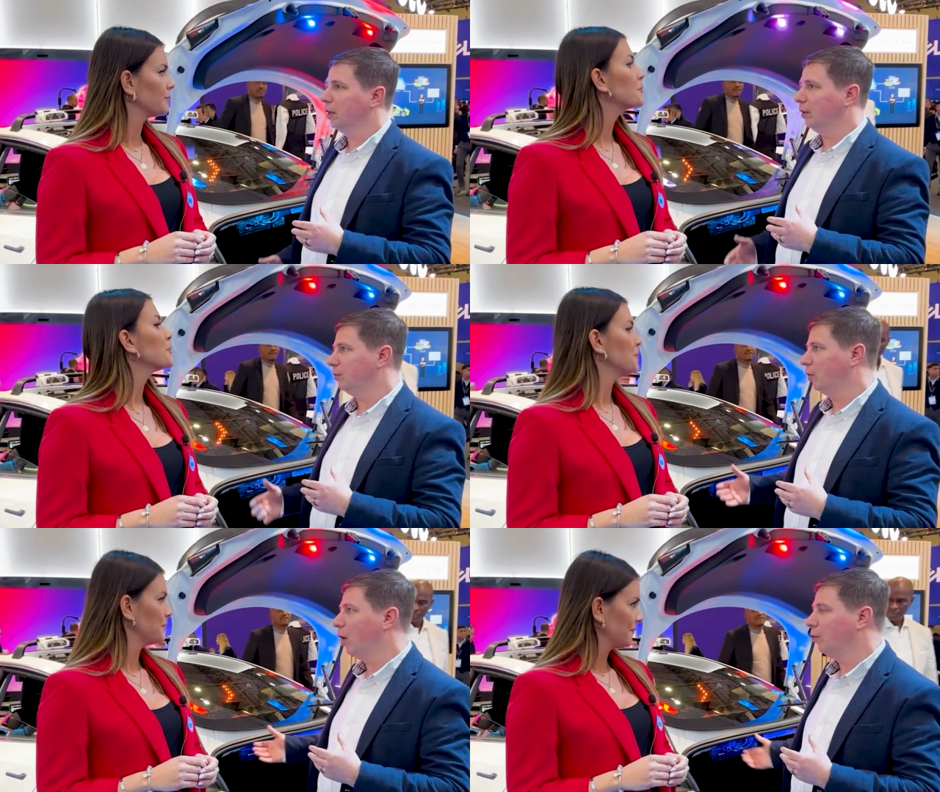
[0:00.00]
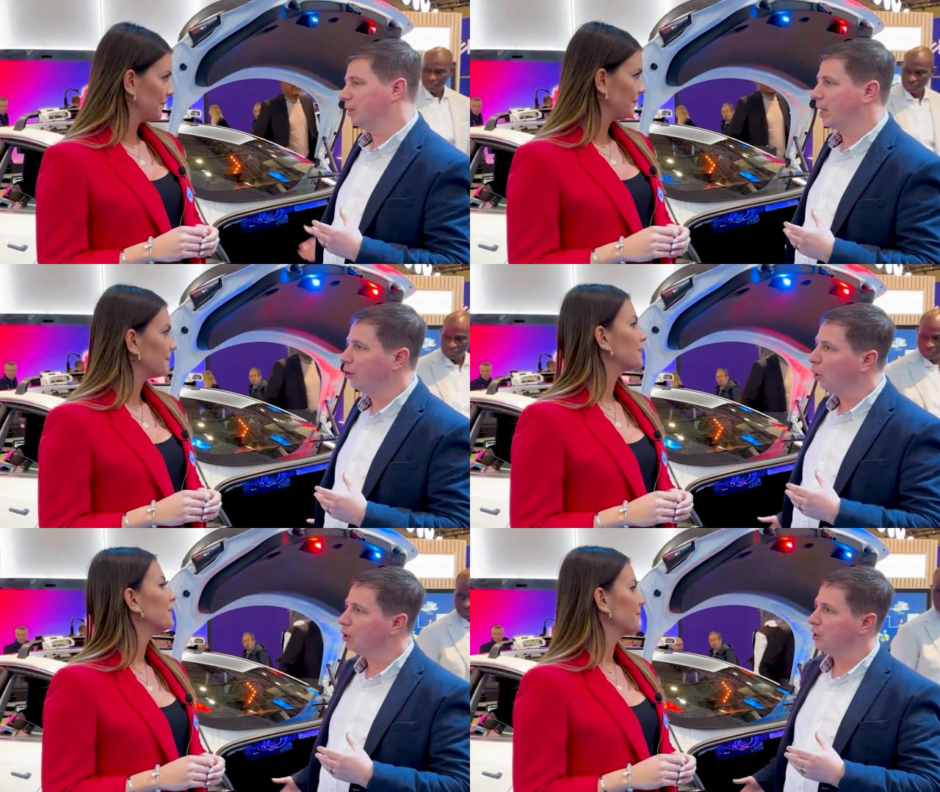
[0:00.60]
Speaker 1: and the
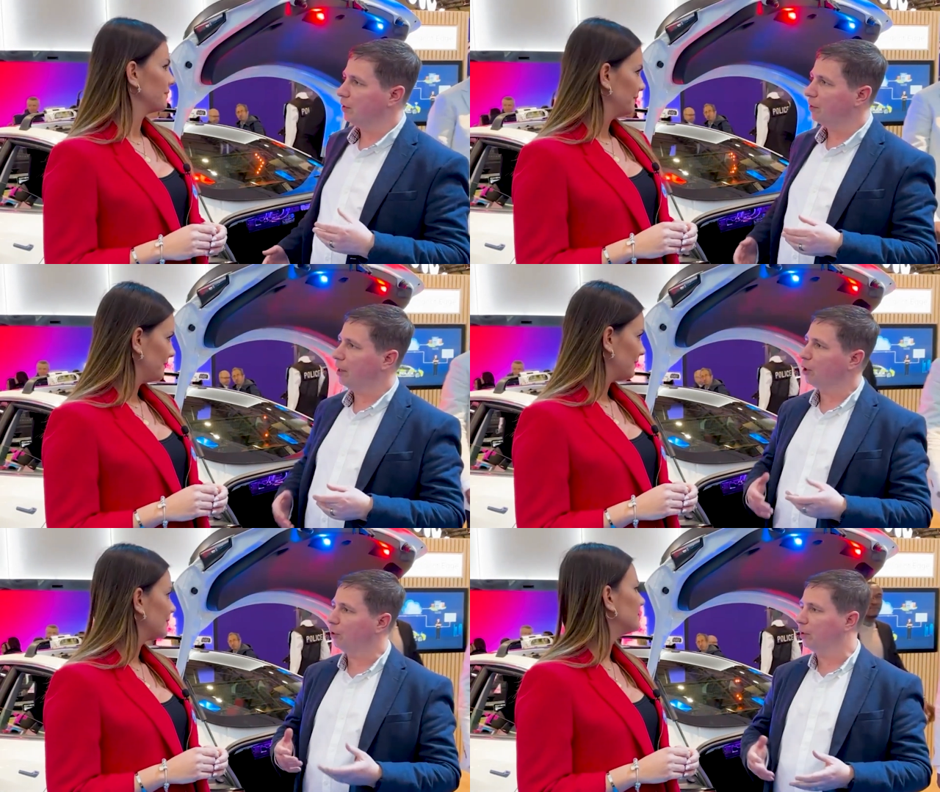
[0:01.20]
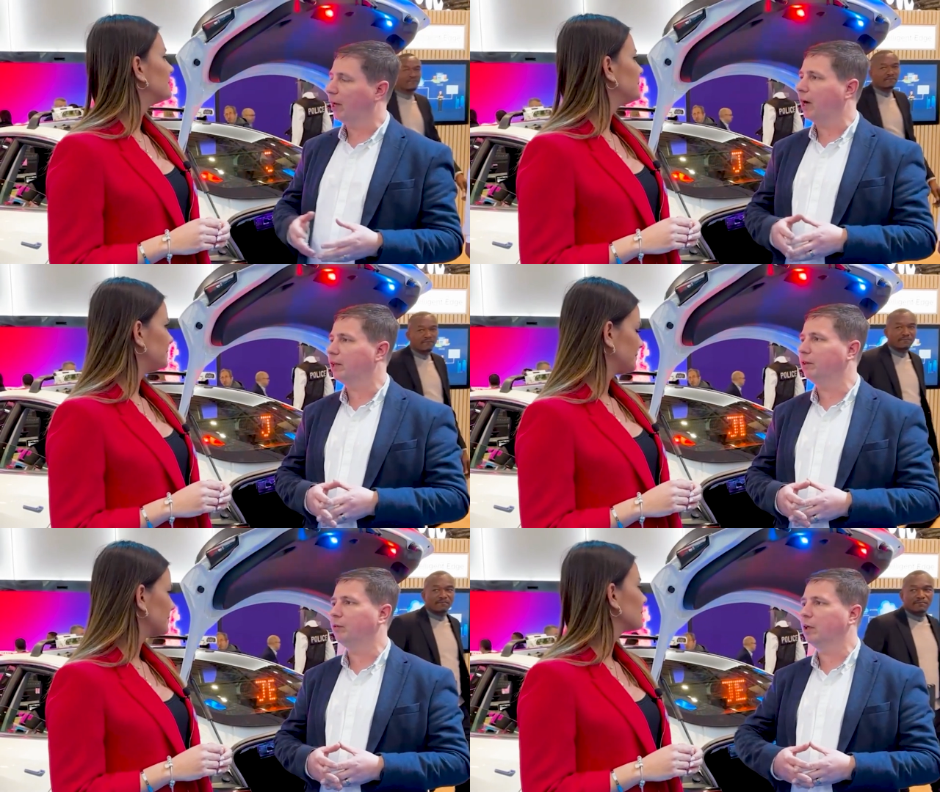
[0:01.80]
technology that they currently
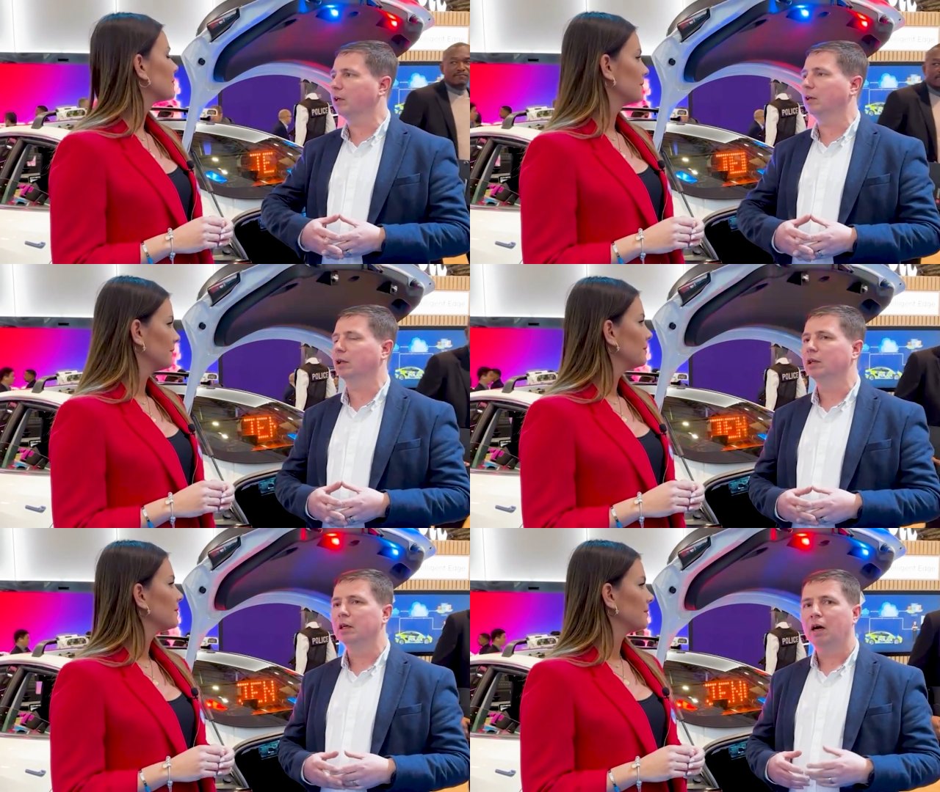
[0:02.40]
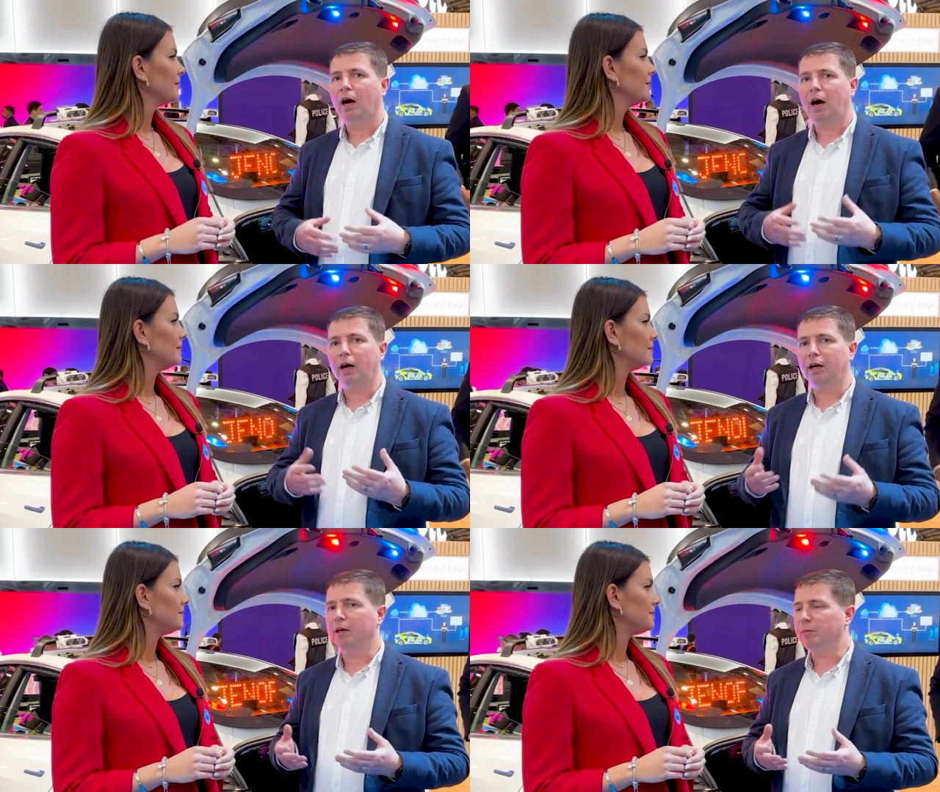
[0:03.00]
had in the vehicle.
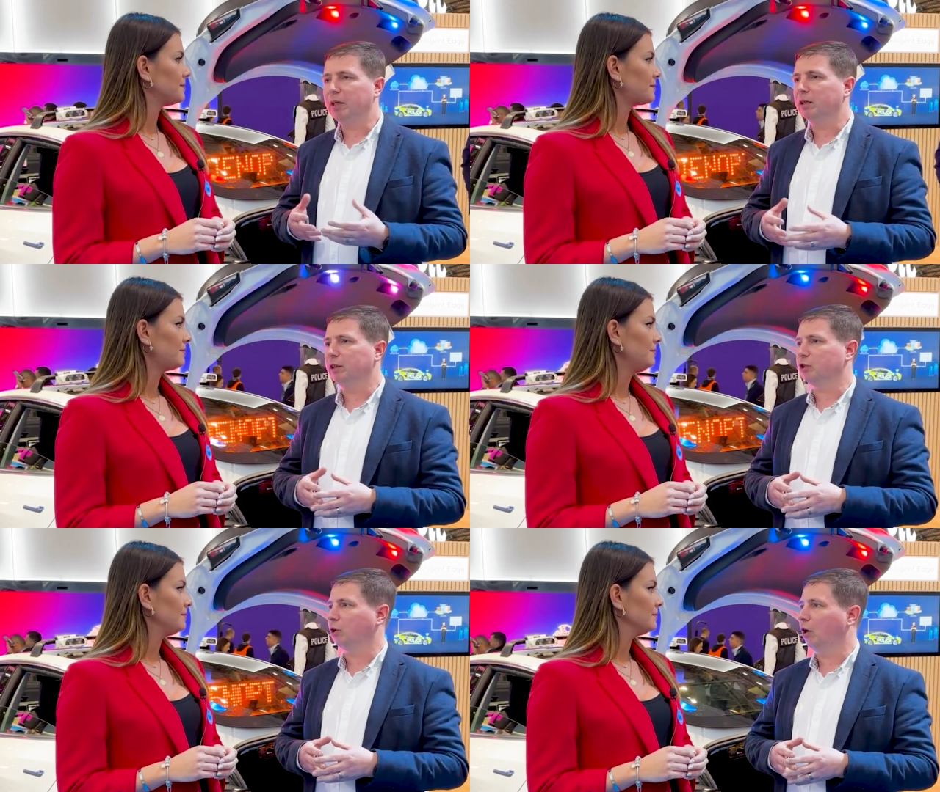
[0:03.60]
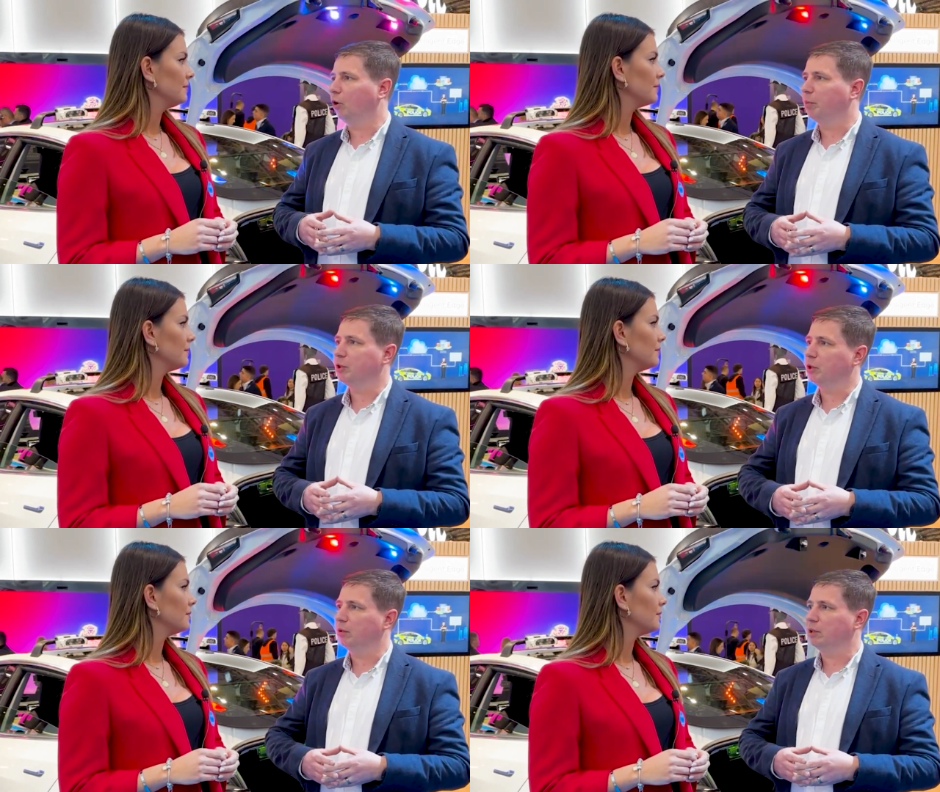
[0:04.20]
And I immediately saw an
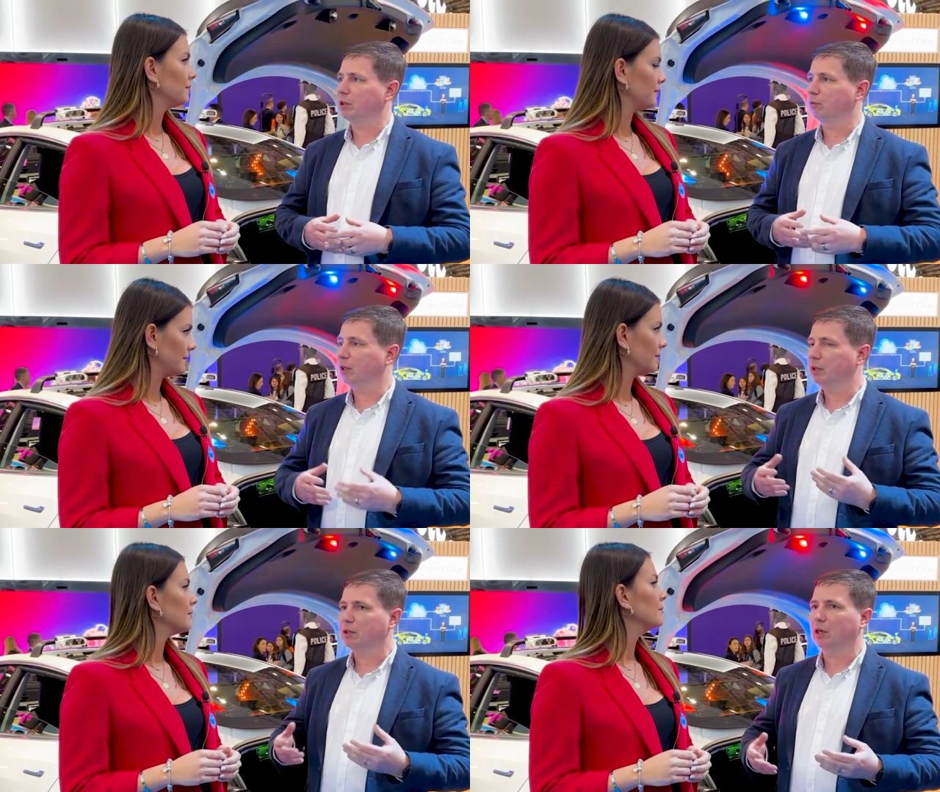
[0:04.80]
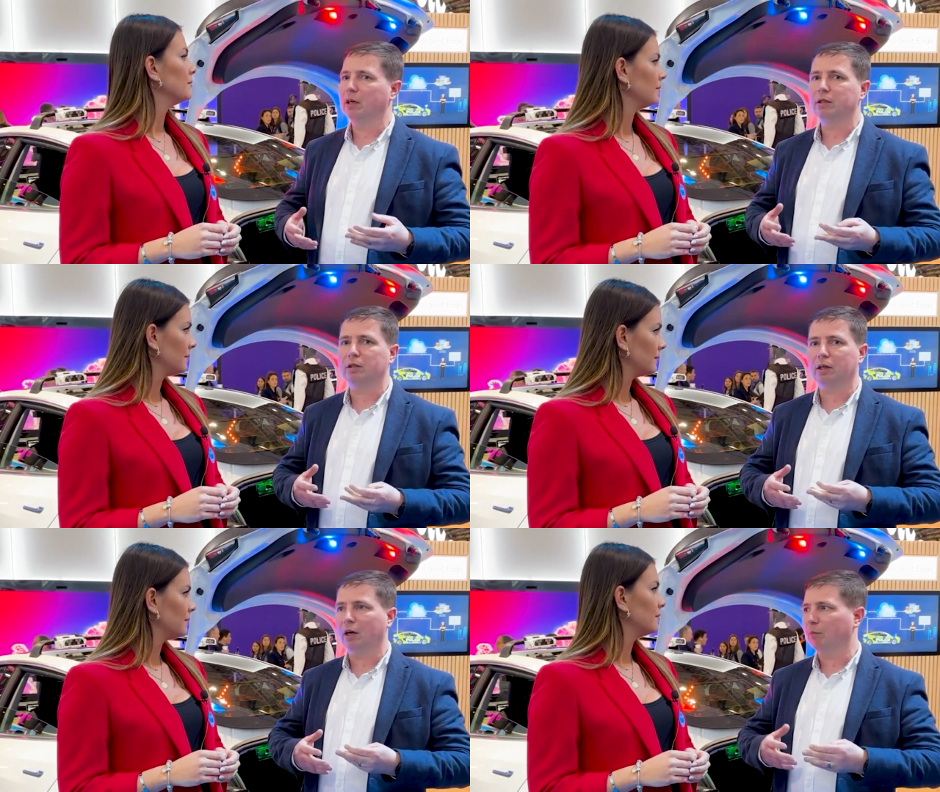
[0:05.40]
opportunity to really
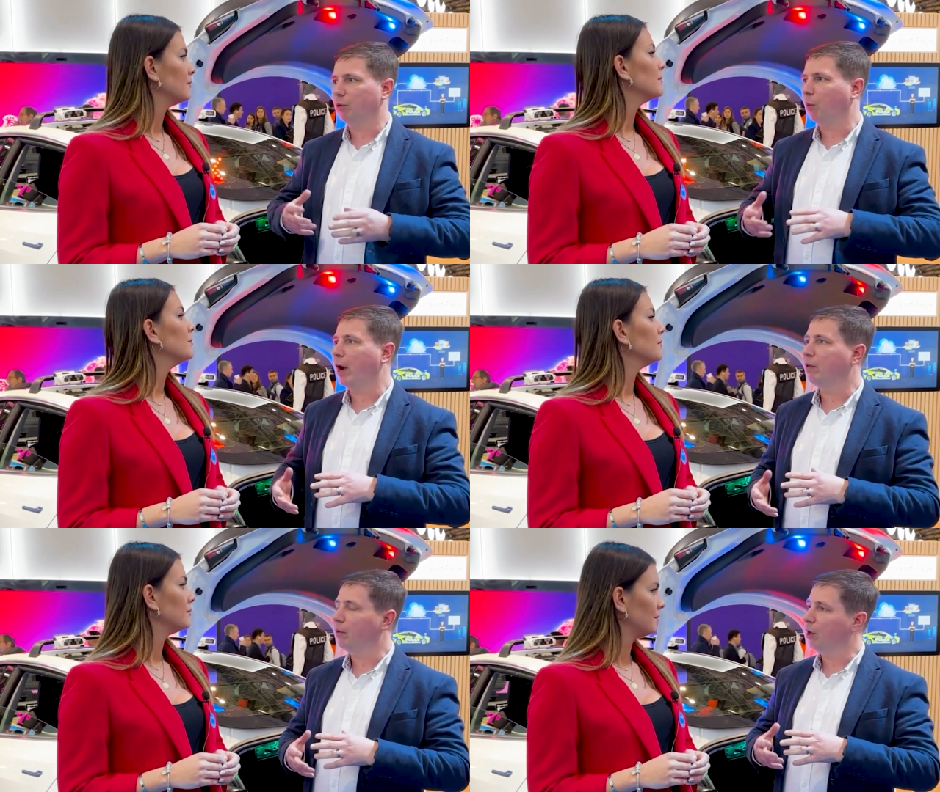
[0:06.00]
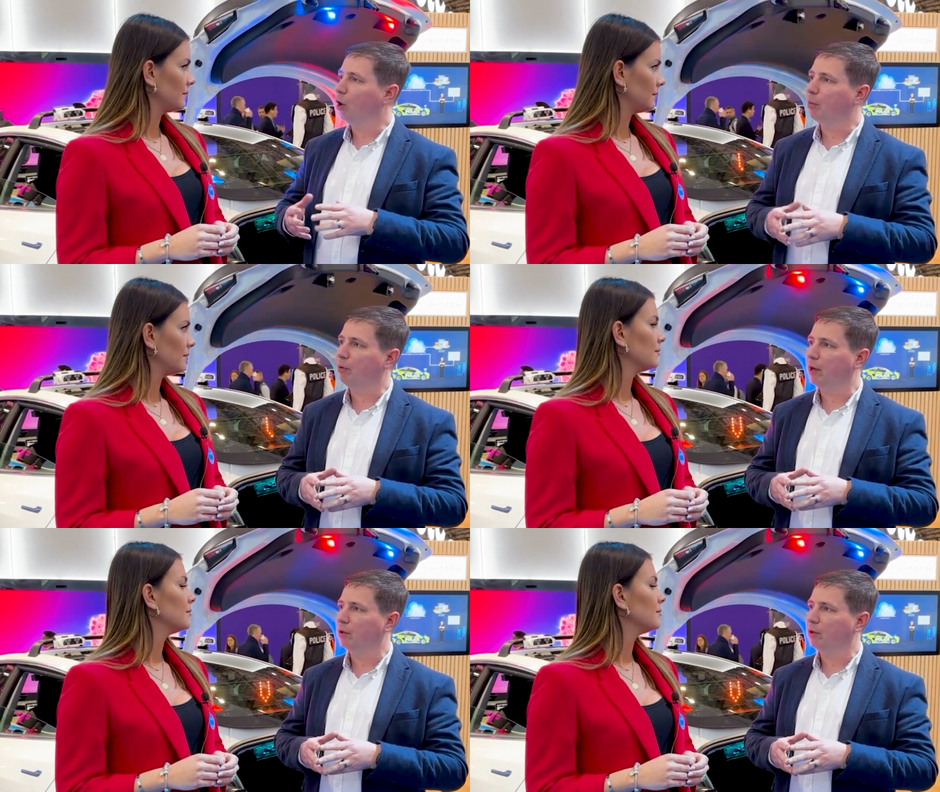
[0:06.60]
change the way that they operate